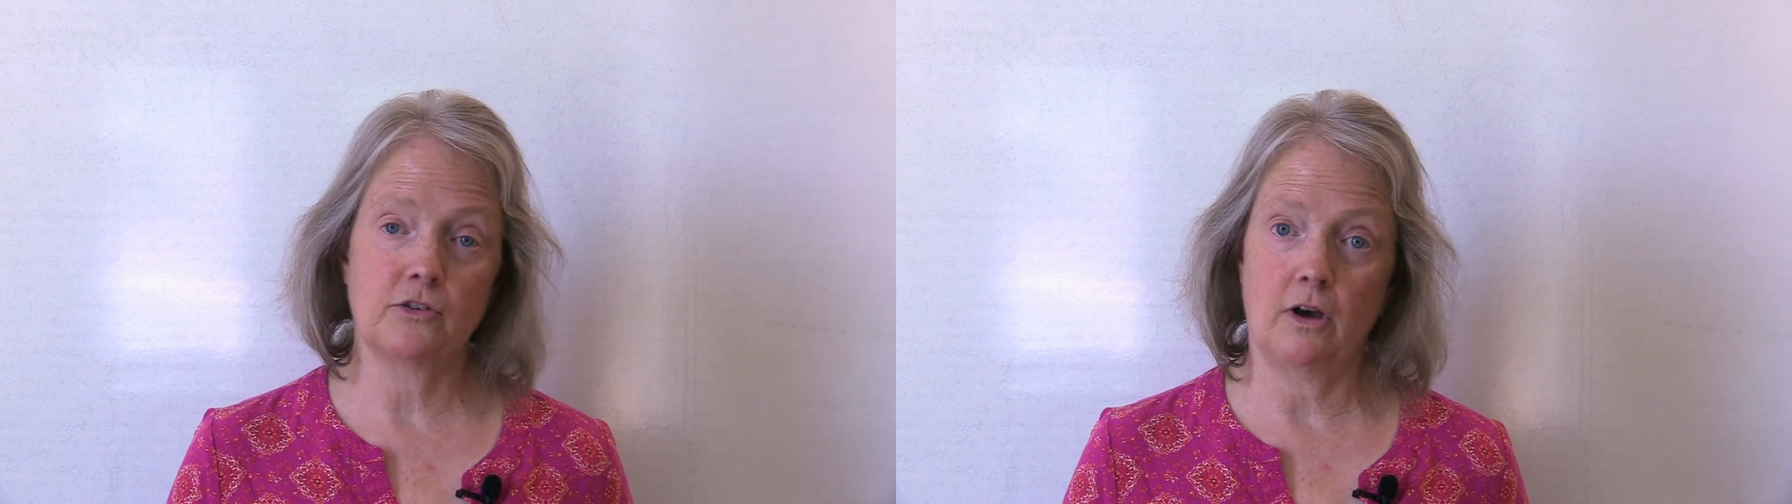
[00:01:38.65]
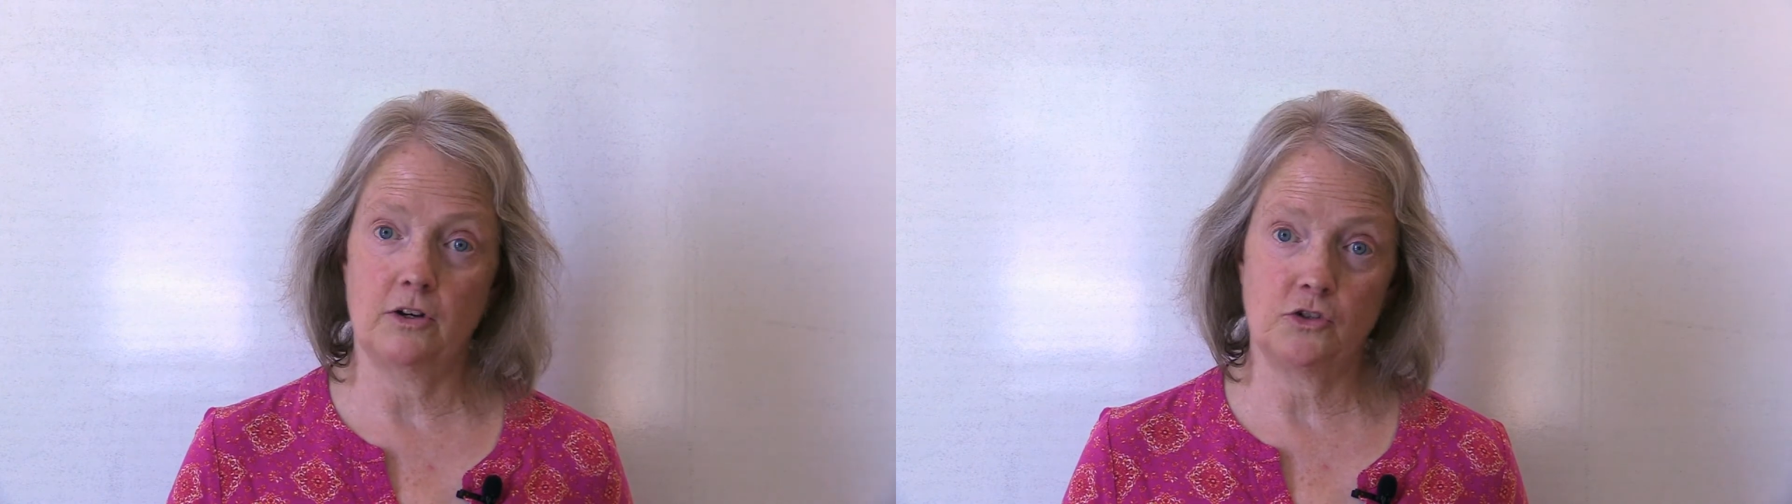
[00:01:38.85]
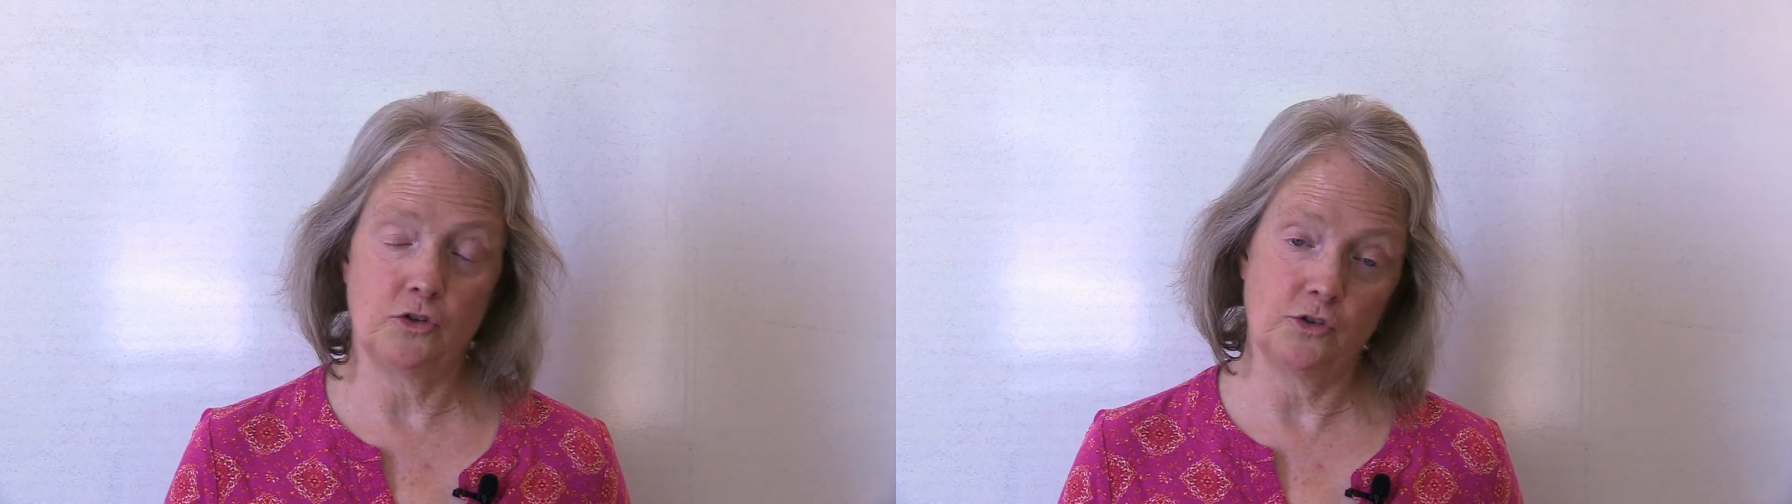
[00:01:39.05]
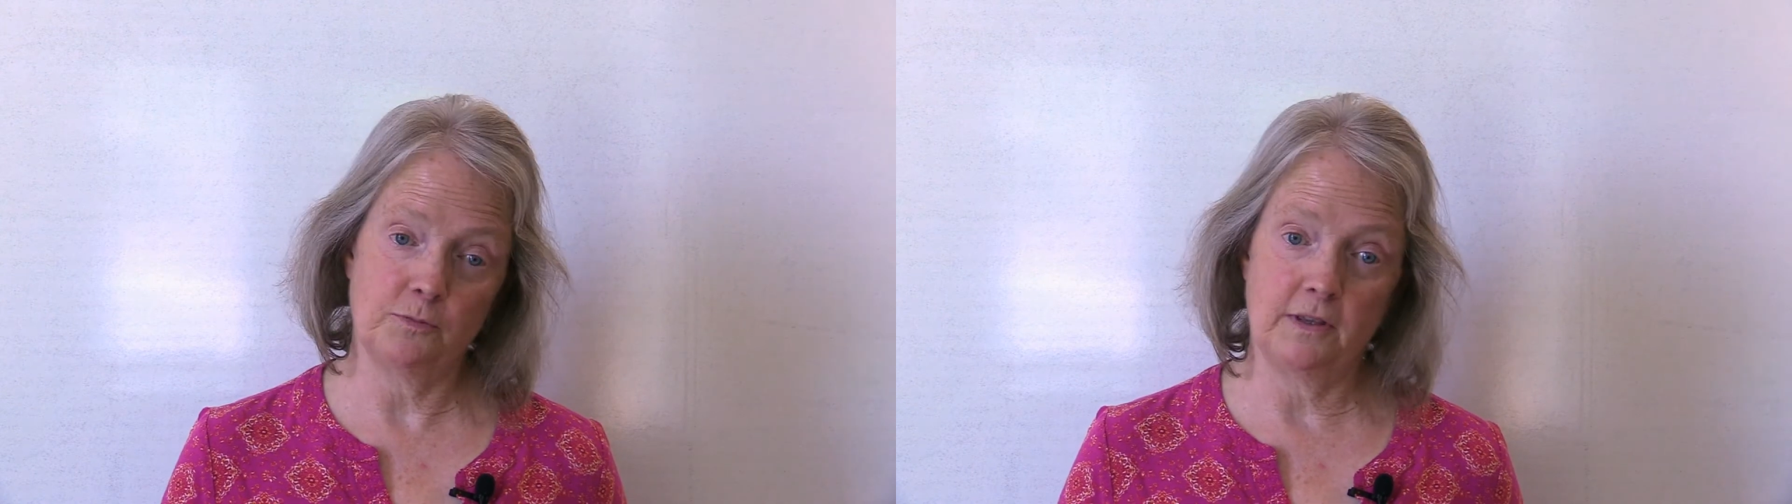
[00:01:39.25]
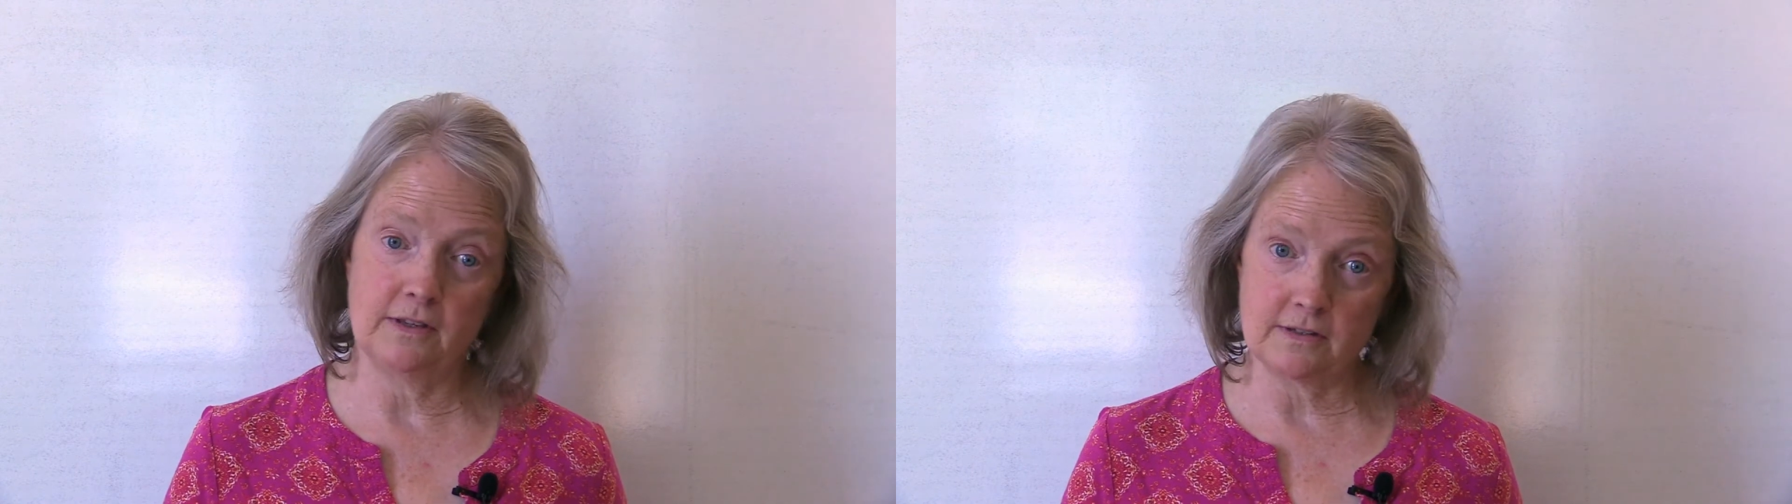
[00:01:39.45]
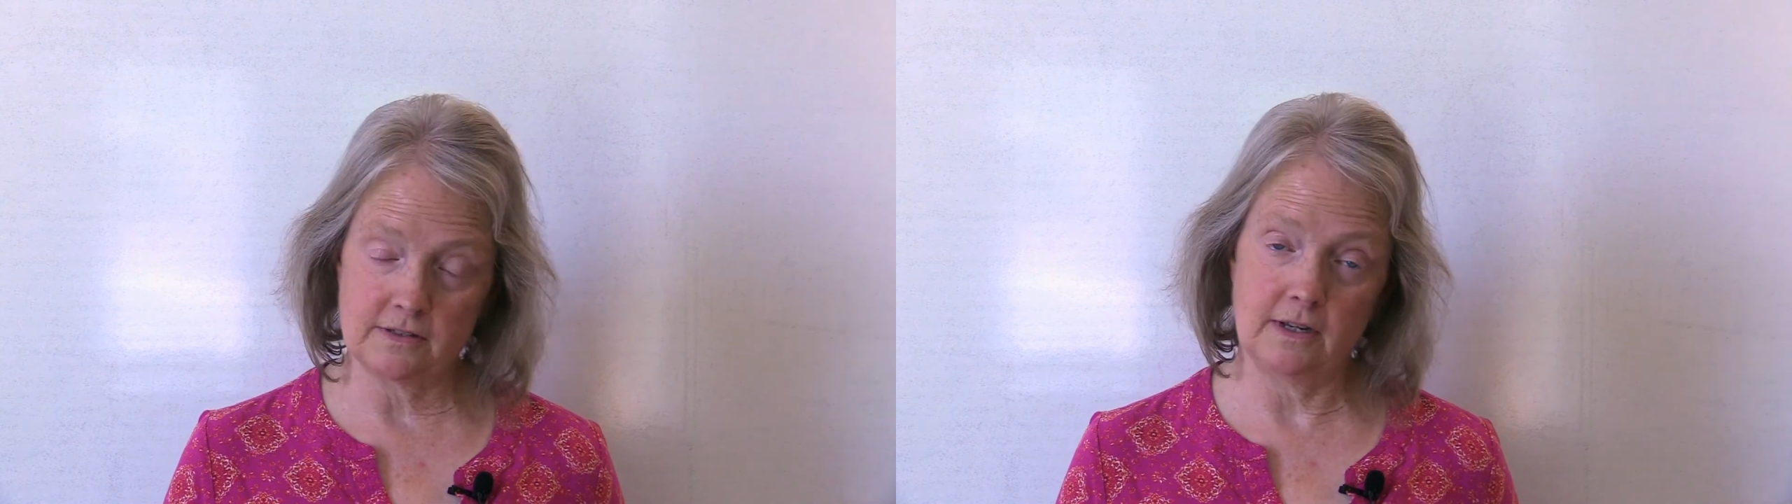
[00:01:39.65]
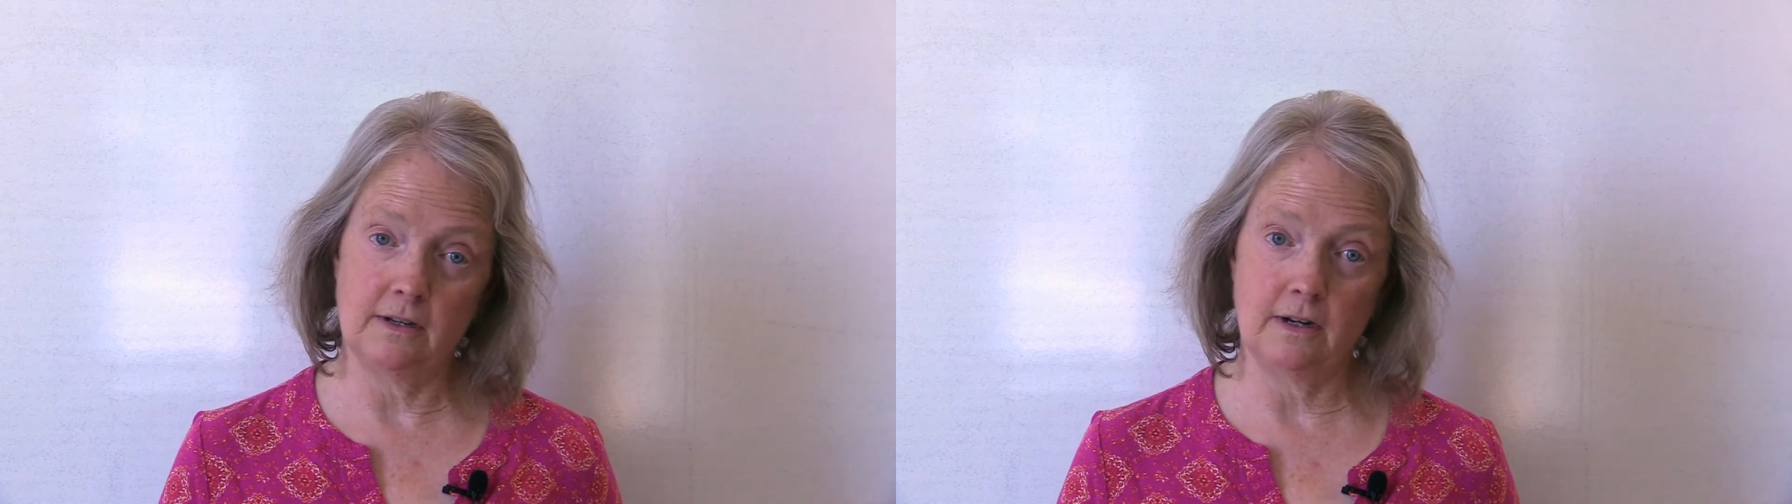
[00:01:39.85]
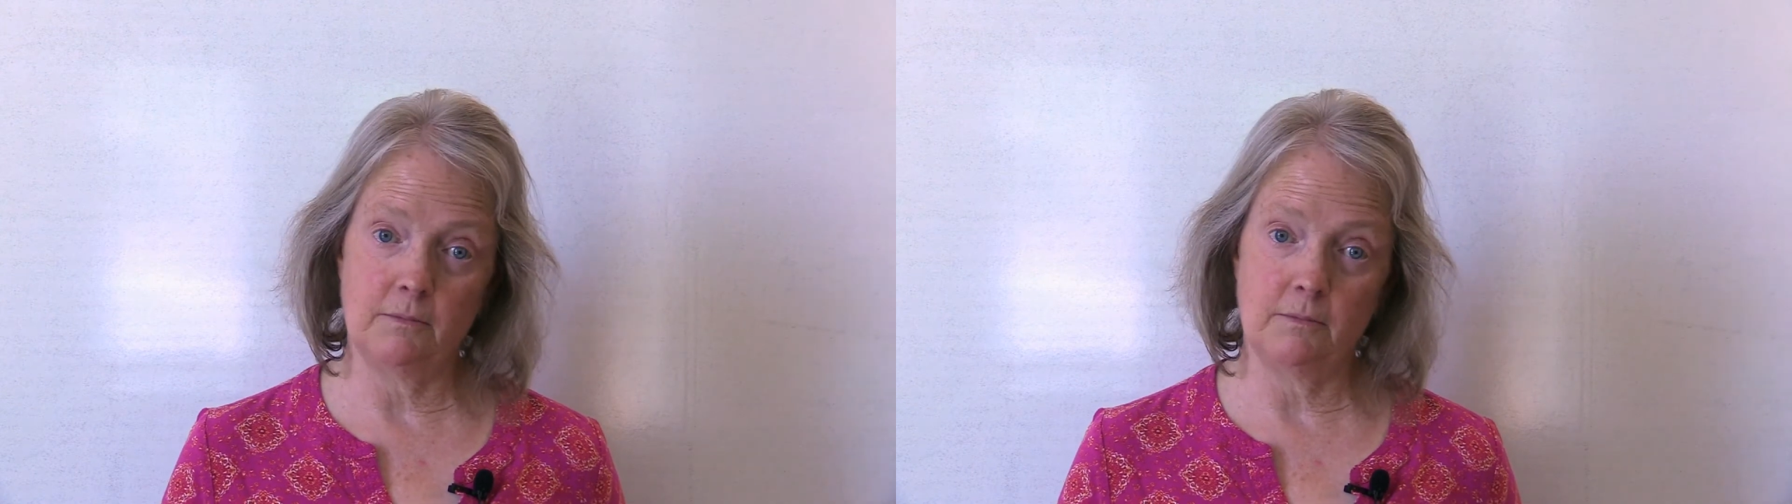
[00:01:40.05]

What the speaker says: God shows me the sin